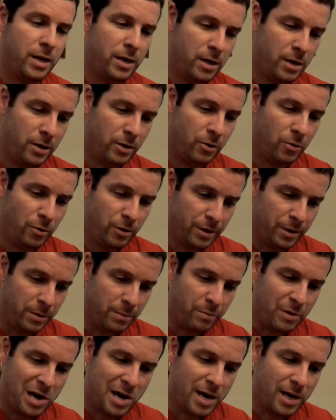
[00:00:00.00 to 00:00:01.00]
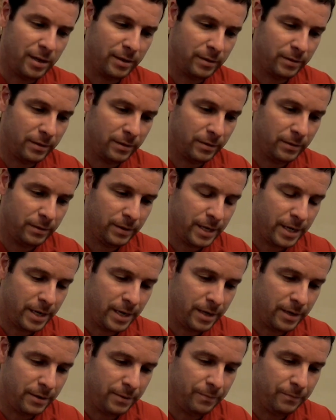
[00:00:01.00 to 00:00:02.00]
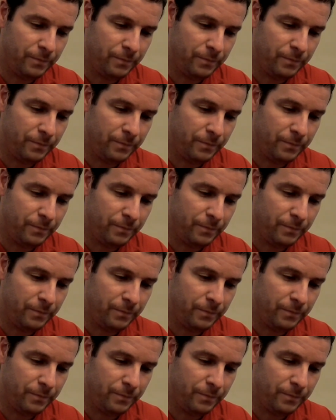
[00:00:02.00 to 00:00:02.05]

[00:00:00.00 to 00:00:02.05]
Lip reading: According to the box, got